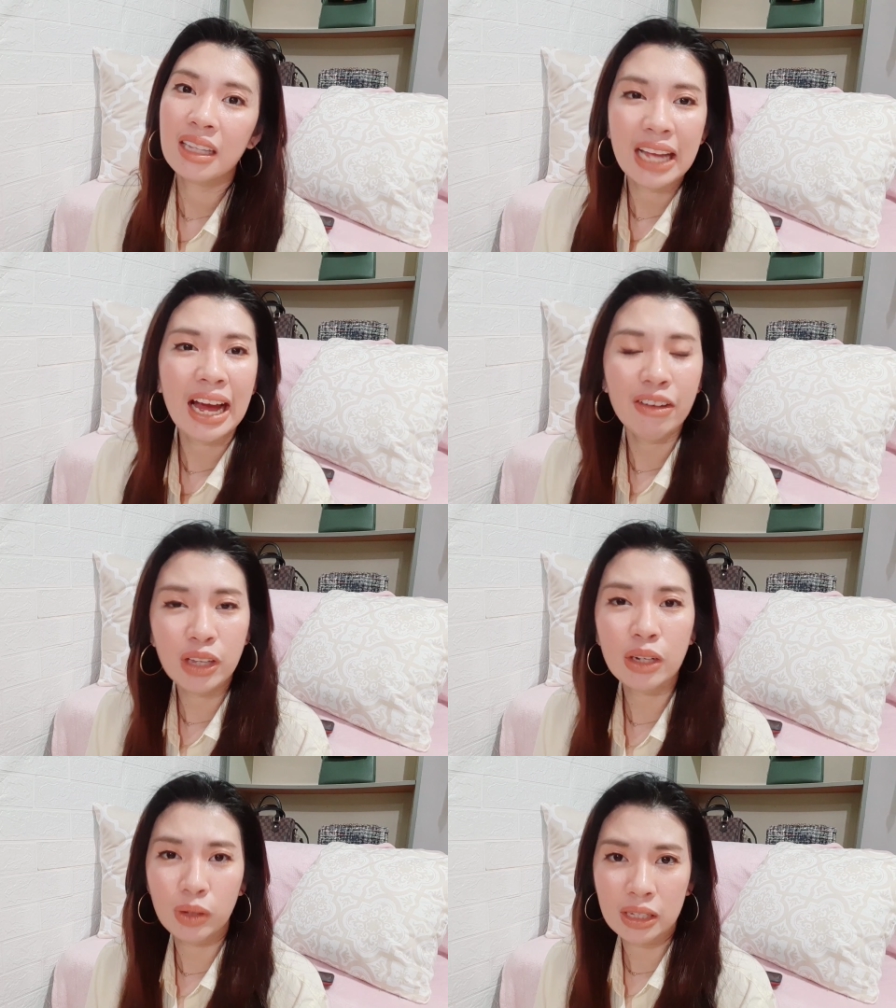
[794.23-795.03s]
They have
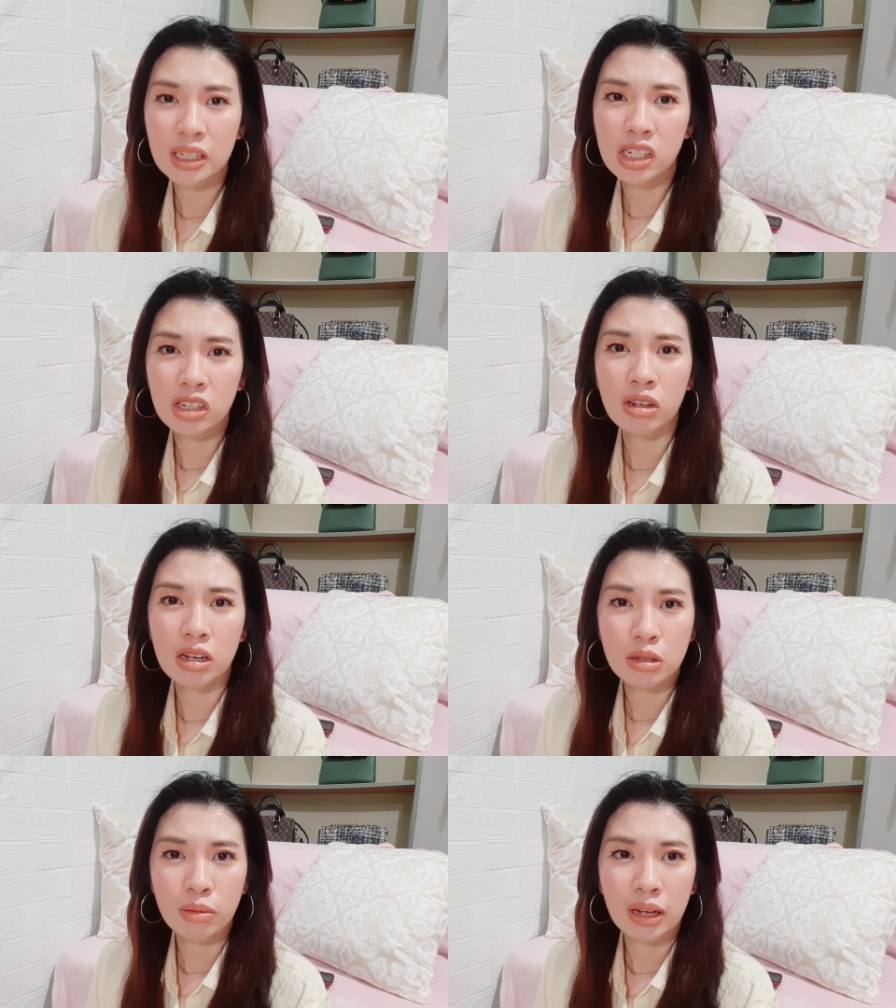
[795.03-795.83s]
that in Nichido
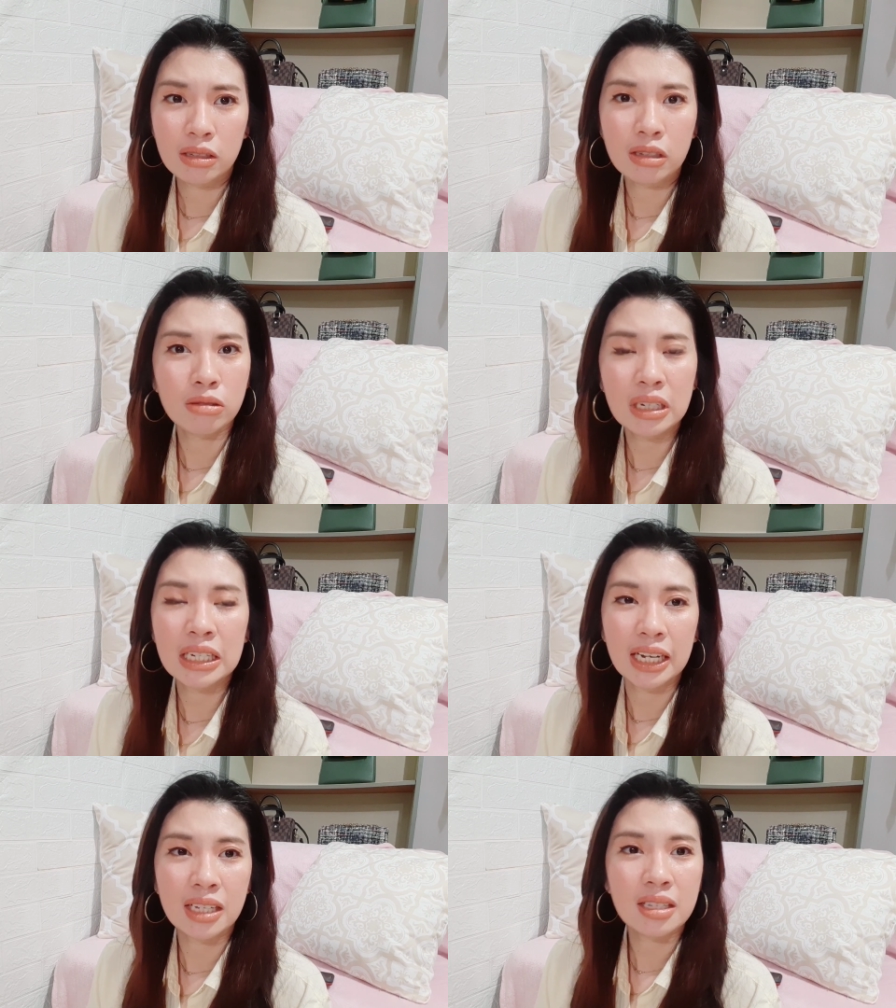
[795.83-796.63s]
as well, so it's
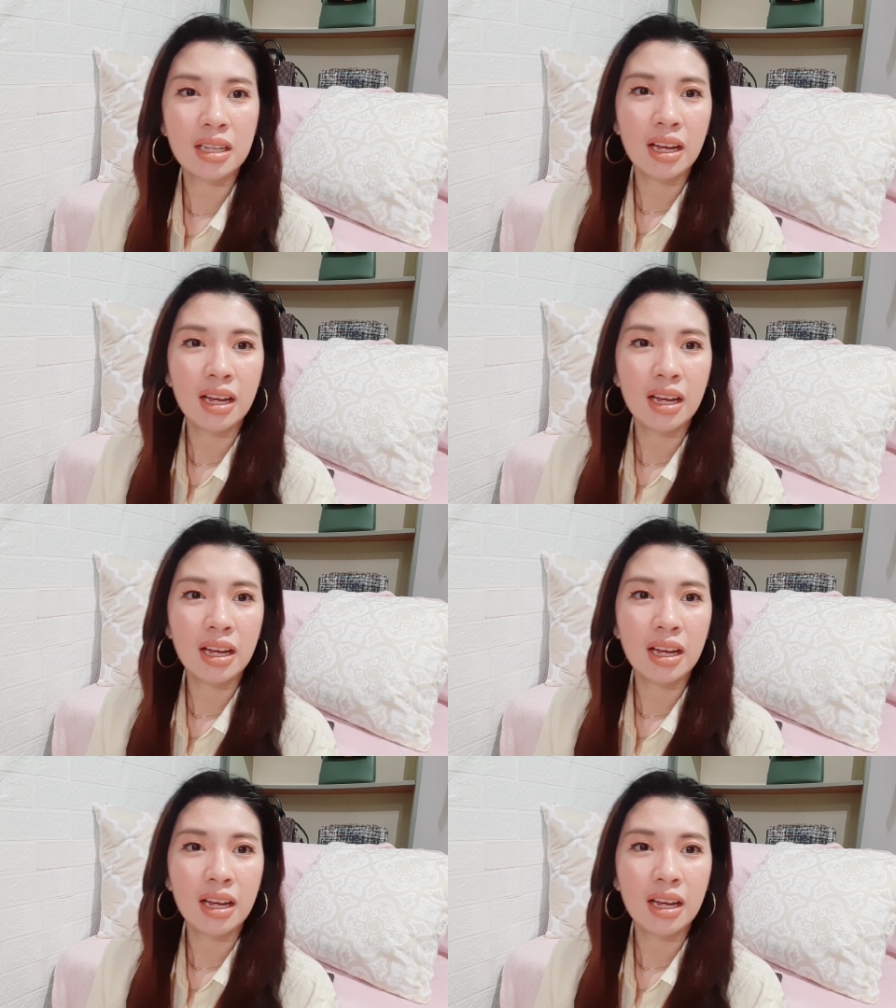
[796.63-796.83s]
really nice.